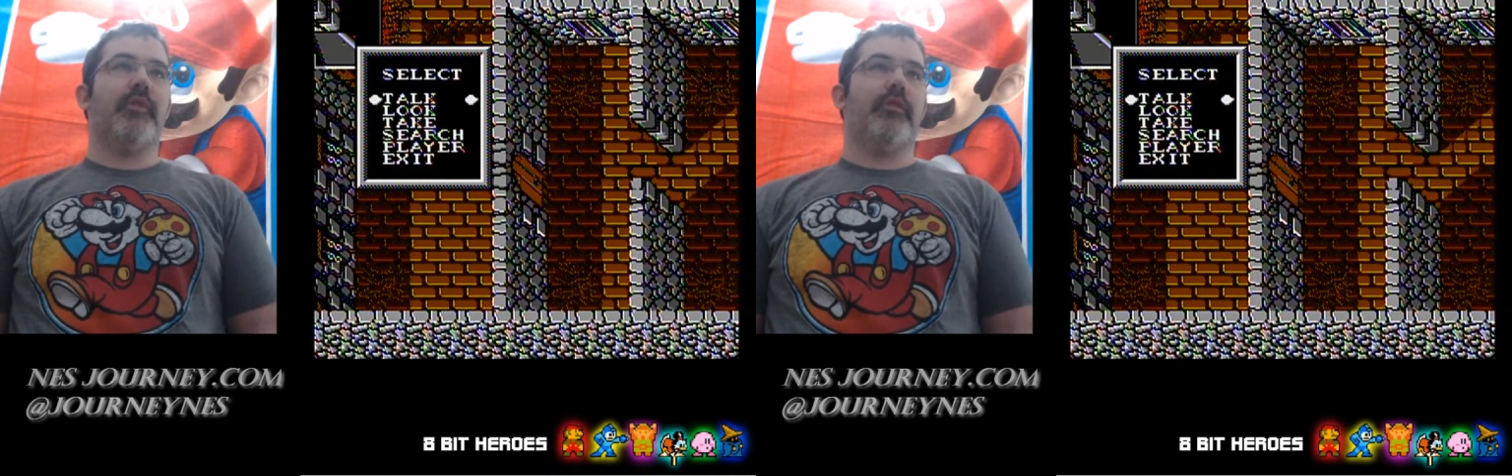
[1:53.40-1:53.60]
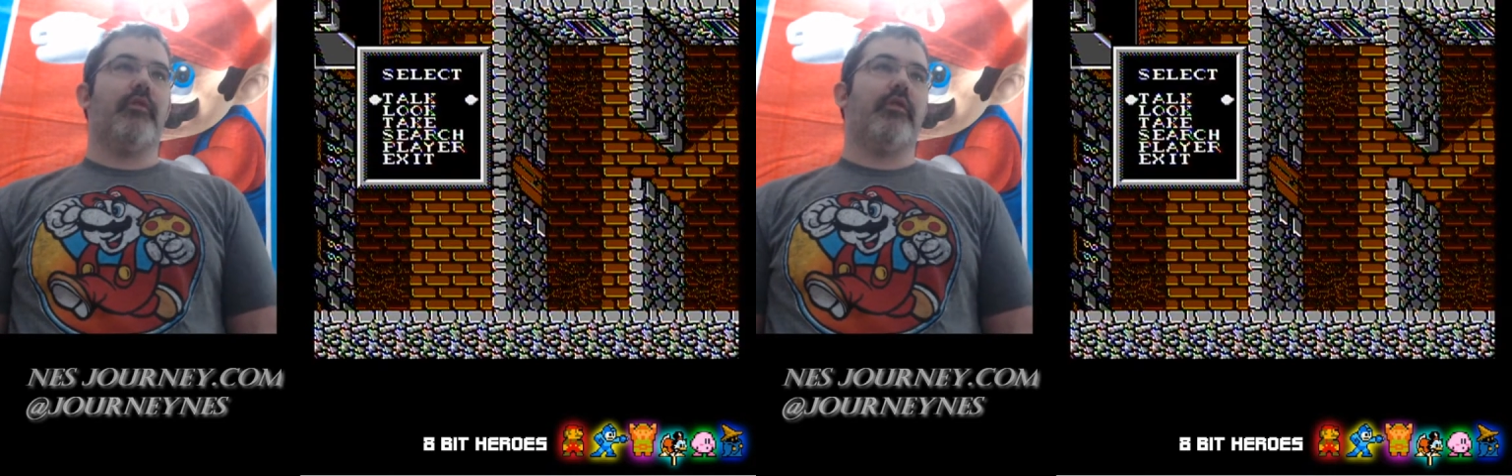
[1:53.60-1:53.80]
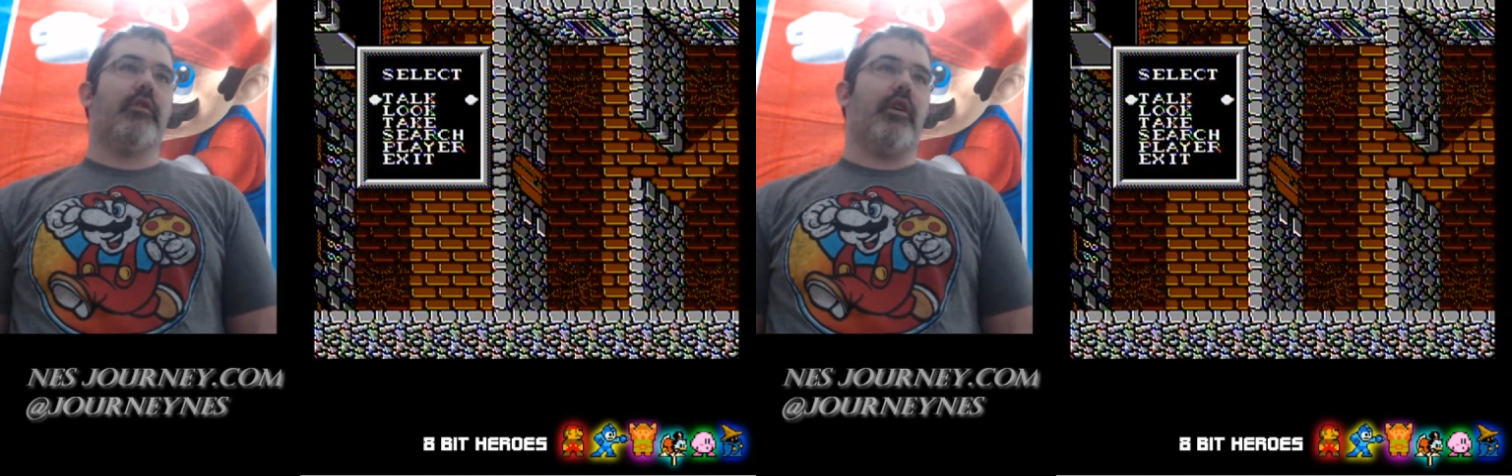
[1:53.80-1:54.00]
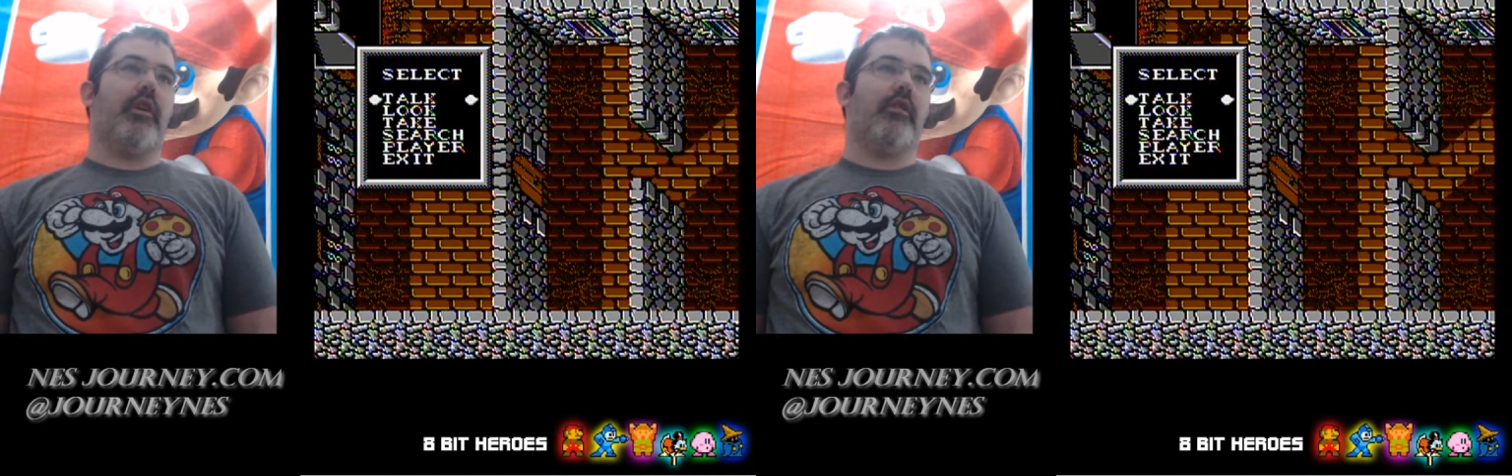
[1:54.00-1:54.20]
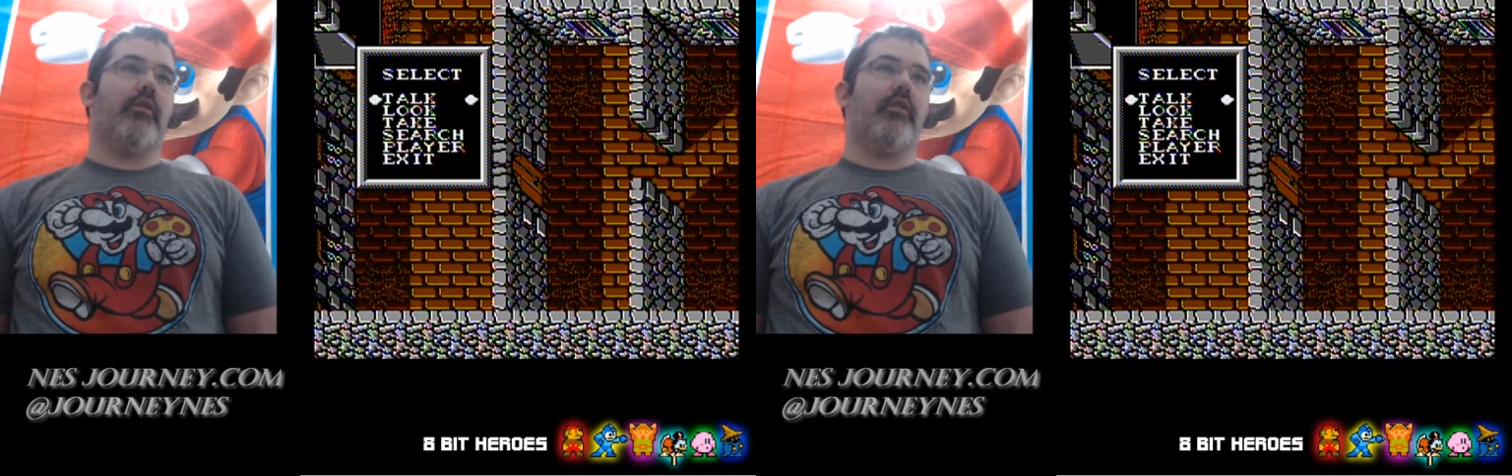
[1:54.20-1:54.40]
You can
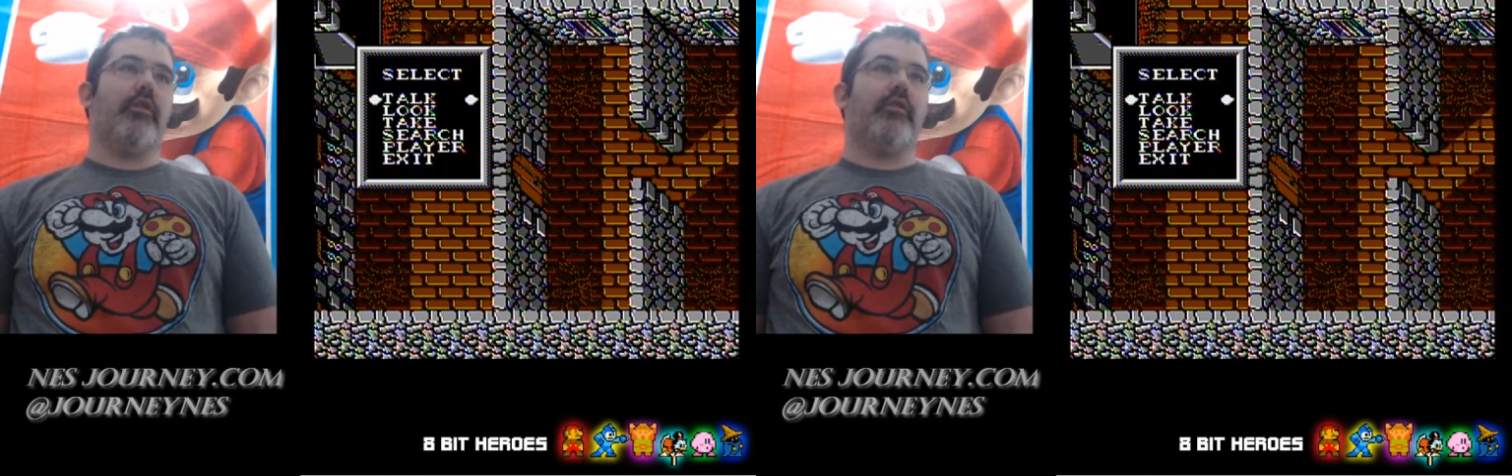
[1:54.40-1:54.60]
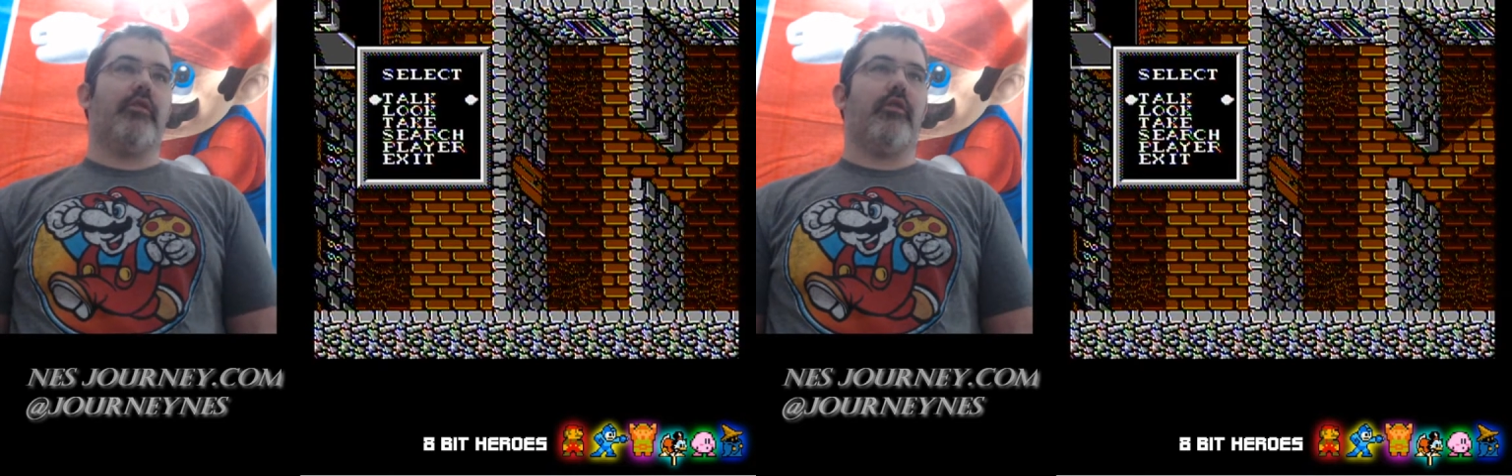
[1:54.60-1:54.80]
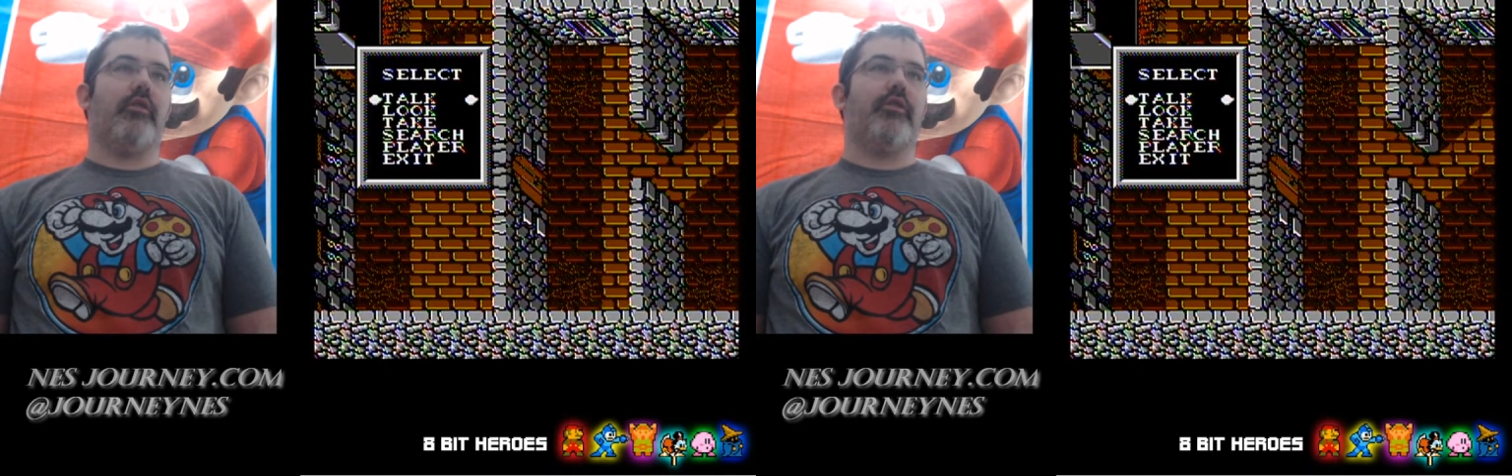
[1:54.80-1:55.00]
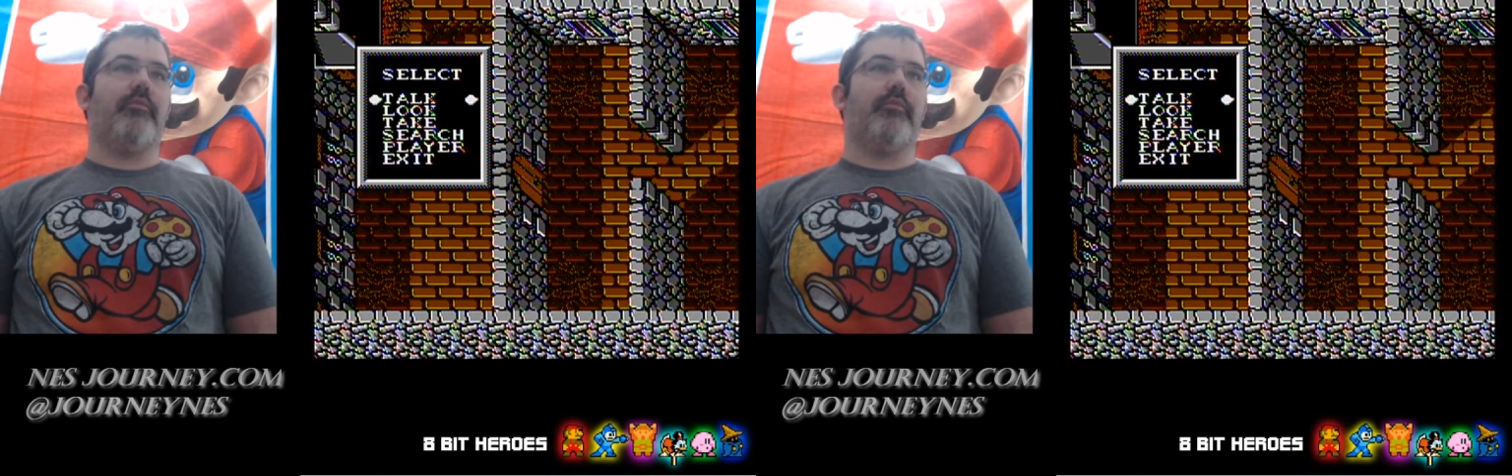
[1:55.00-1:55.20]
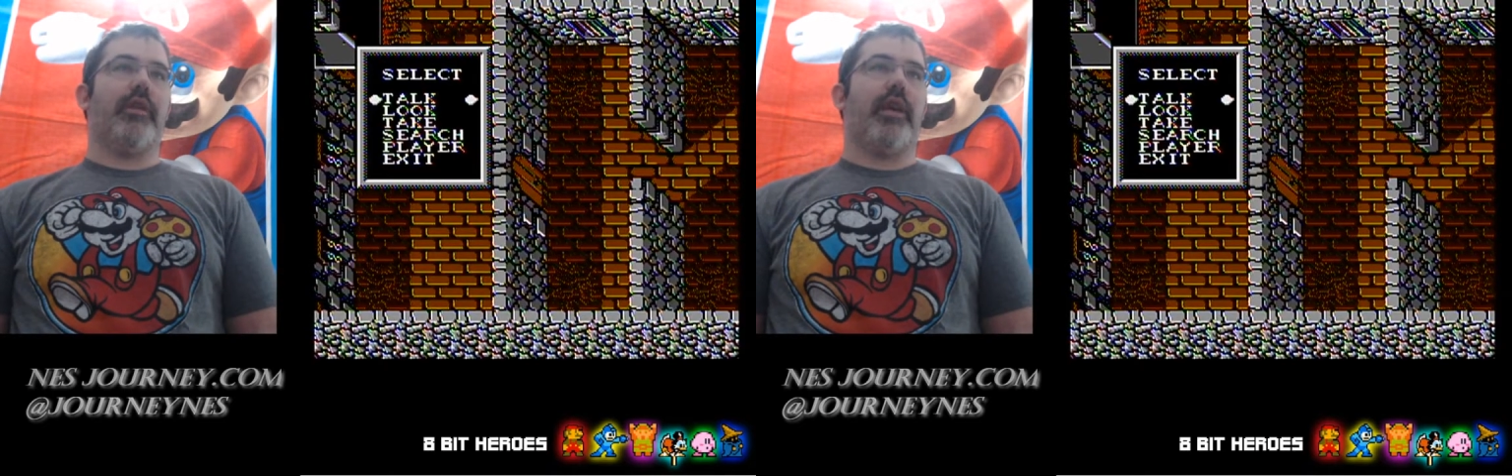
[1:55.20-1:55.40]
talk, look, search,
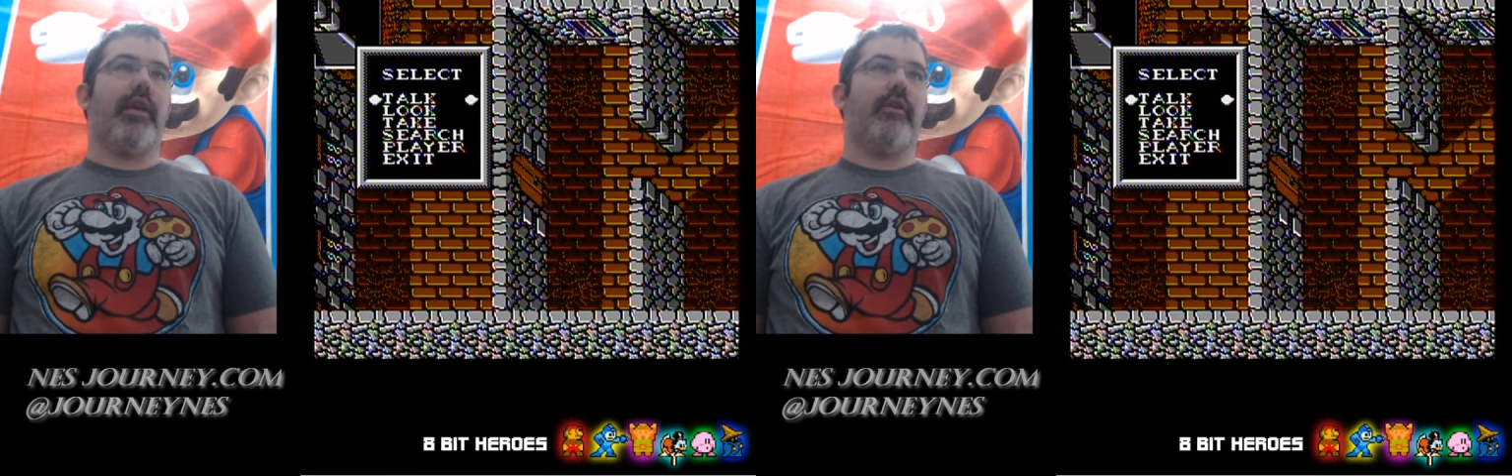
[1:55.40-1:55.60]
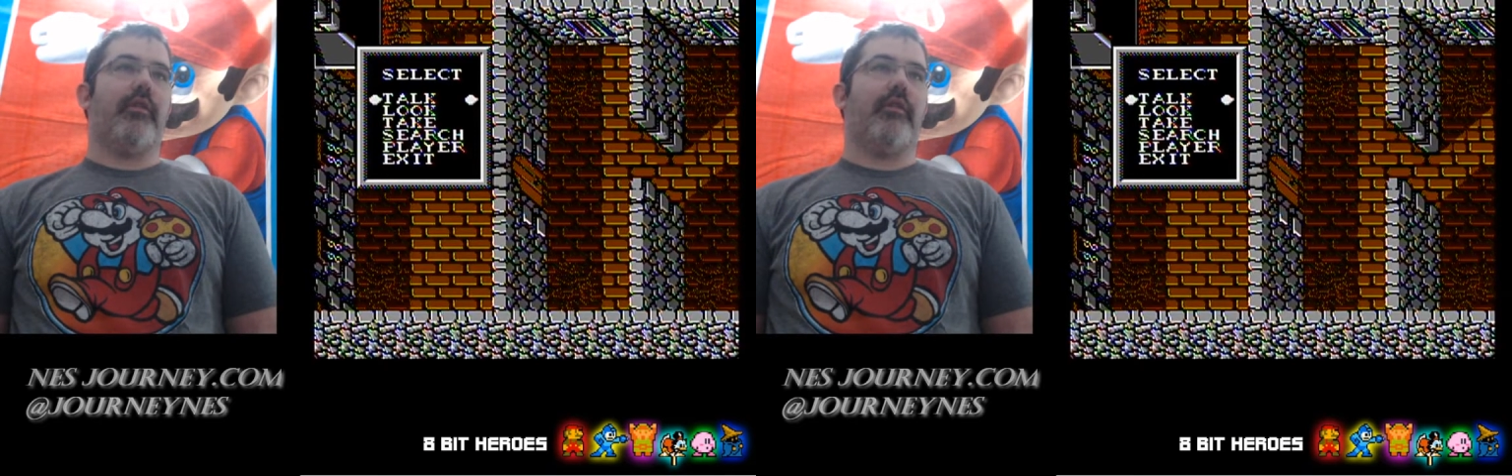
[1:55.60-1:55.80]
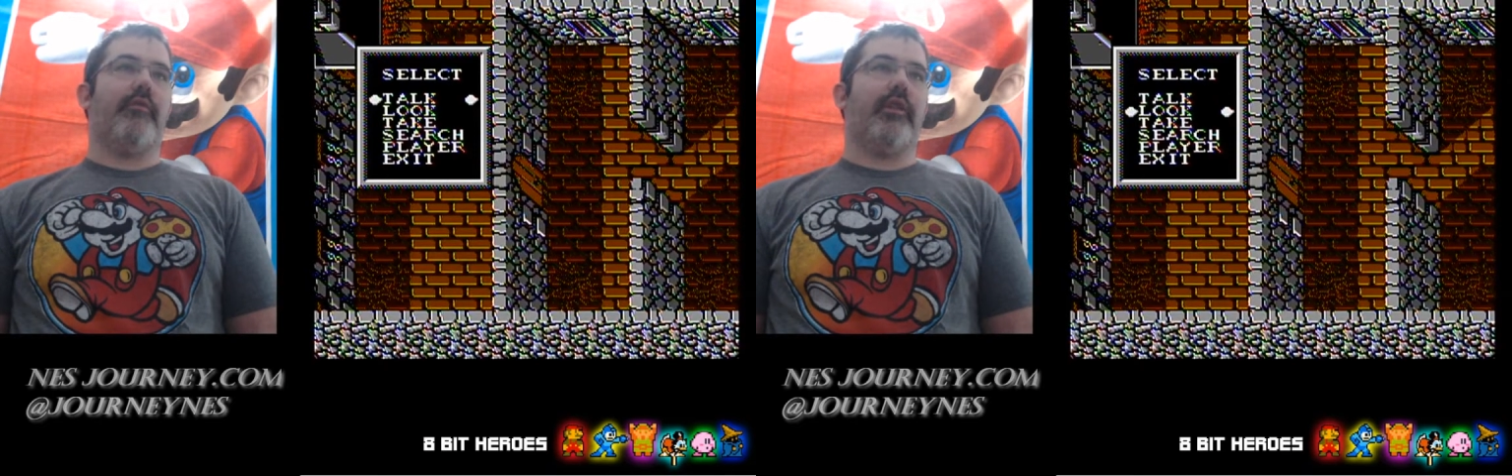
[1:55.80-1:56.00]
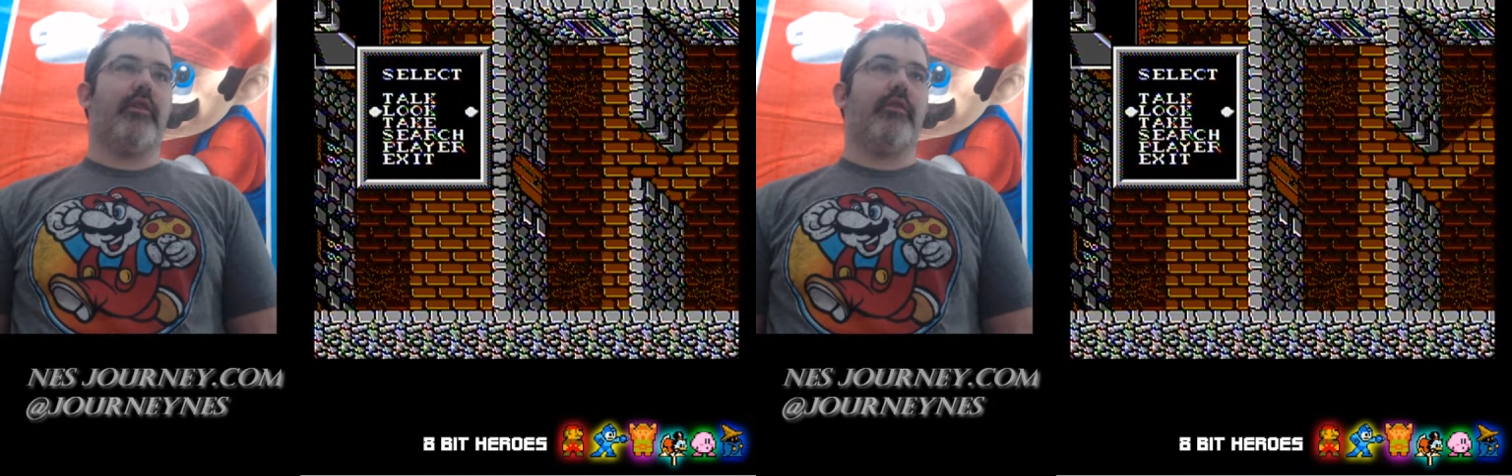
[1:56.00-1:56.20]
take, everything.